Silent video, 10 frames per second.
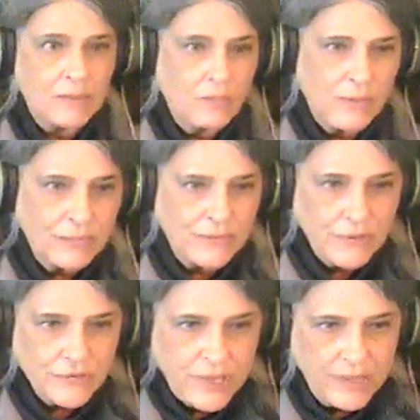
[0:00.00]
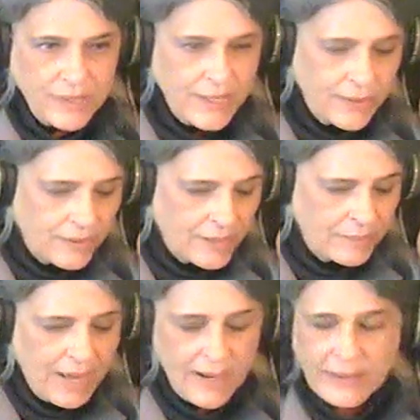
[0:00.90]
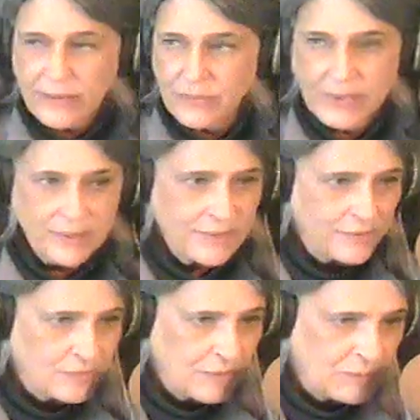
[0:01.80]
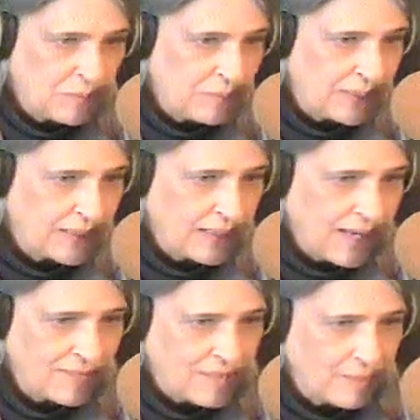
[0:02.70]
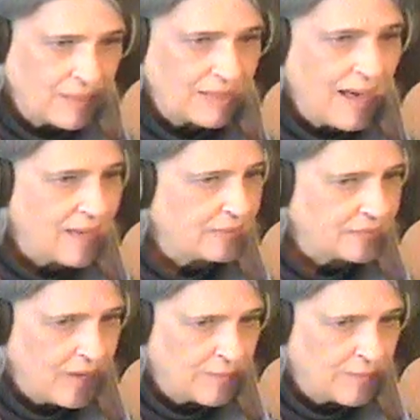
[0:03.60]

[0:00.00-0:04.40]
when we first started hearing about it with these people picketing outside McDonald's,